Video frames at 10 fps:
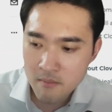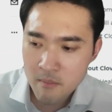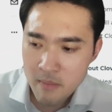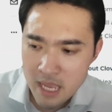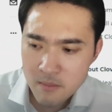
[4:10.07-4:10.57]

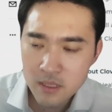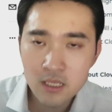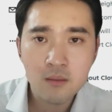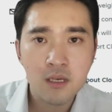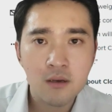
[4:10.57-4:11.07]

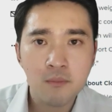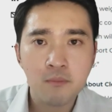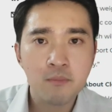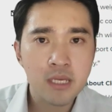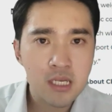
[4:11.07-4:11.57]
maybe
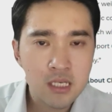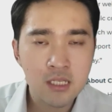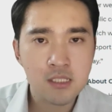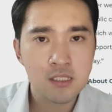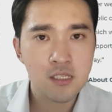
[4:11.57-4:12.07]

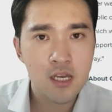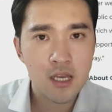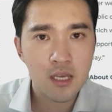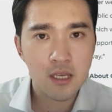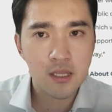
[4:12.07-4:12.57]
because
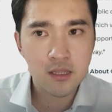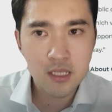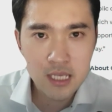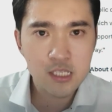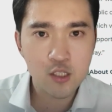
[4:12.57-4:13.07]

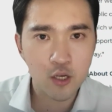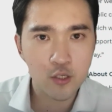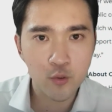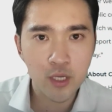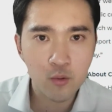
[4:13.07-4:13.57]
he's
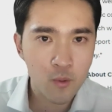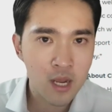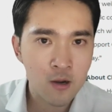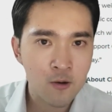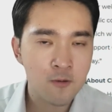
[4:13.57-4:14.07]
not doing
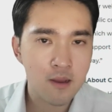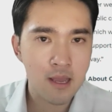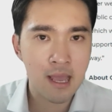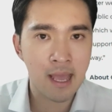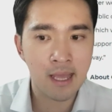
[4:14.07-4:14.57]
well
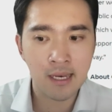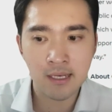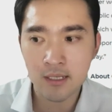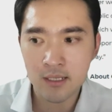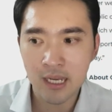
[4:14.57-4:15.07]

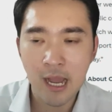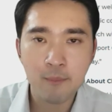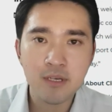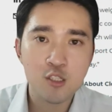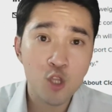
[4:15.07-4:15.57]
and the
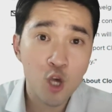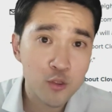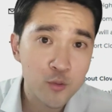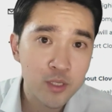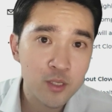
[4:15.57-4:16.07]
company is
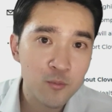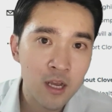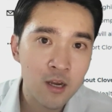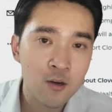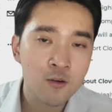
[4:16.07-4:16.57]
not doing
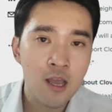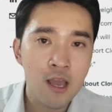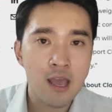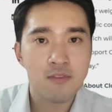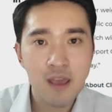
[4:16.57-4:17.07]
well,
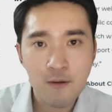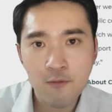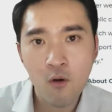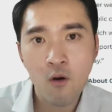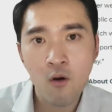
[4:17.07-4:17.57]
and
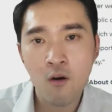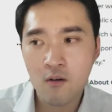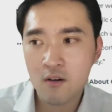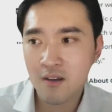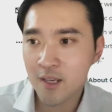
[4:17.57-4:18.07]

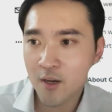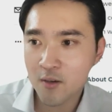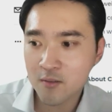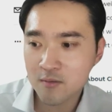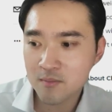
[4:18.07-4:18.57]
therefore, you
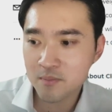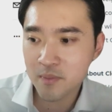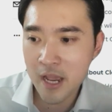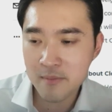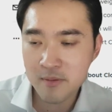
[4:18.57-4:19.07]
know,
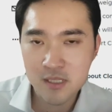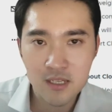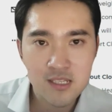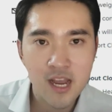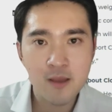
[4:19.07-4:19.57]
perhaps the
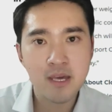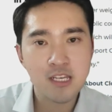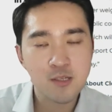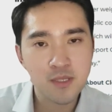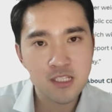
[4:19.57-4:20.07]
entire
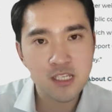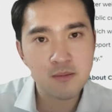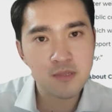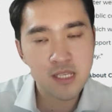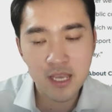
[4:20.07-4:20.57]
management
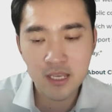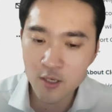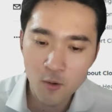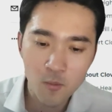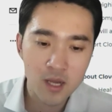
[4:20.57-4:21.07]
team say,
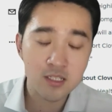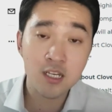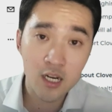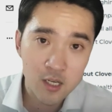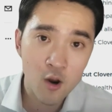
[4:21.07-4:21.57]
you know what, you
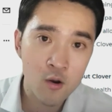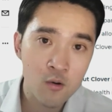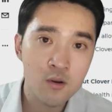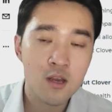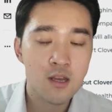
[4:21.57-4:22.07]
gotta
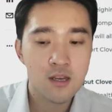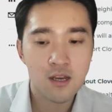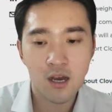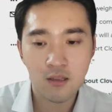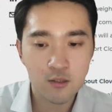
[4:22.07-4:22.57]
go,
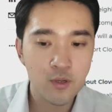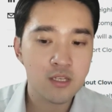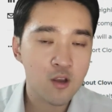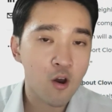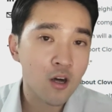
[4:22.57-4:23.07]
uh, do
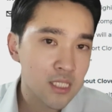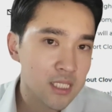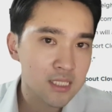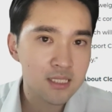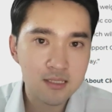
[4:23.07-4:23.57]
it
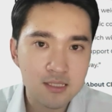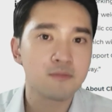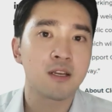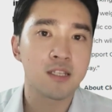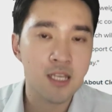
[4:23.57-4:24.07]
cordially and
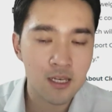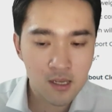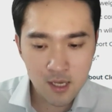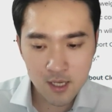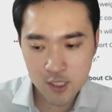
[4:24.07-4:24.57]
stuff like that.
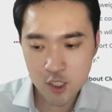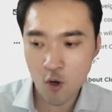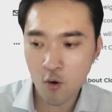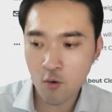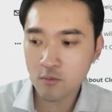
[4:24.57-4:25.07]

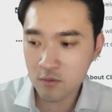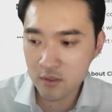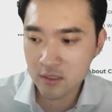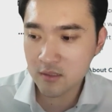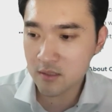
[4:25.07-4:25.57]
So
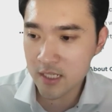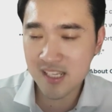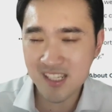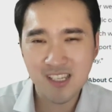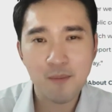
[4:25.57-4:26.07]

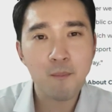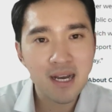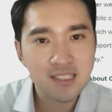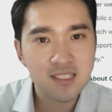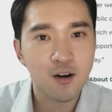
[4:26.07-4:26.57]
this is a
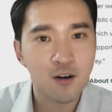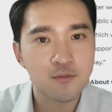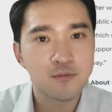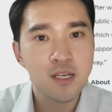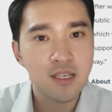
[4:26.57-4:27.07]
mask
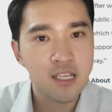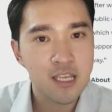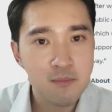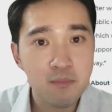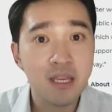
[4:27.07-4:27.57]
of
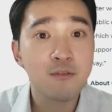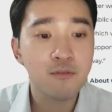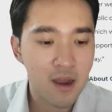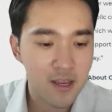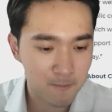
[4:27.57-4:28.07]
him being
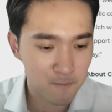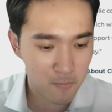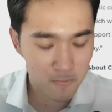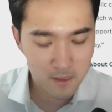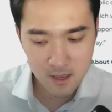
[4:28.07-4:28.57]
fired.
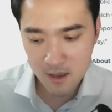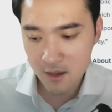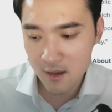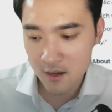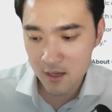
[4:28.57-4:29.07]

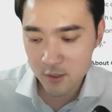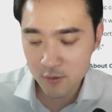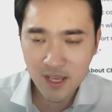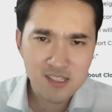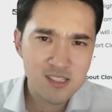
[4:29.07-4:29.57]

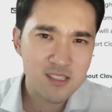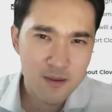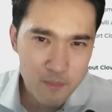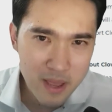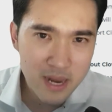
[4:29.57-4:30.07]
So there's
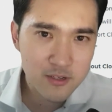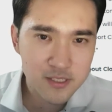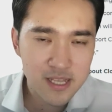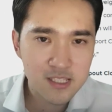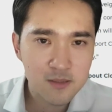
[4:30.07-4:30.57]

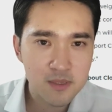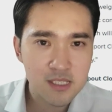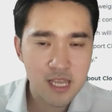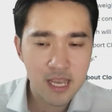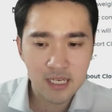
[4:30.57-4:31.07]
bearish
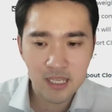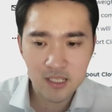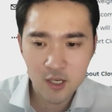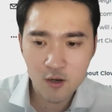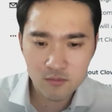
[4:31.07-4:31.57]
sentiment saying
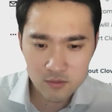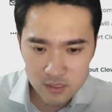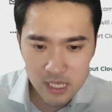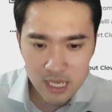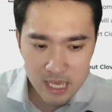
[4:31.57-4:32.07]
that, you know,
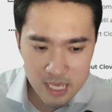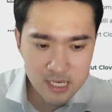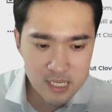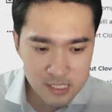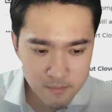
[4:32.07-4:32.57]
it
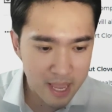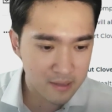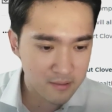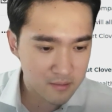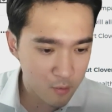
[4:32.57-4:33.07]
is
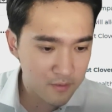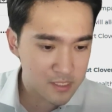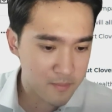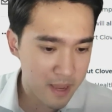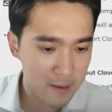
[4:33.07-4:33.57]
bad, Clover
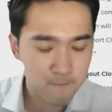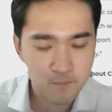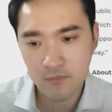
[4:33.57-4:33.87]
is bad.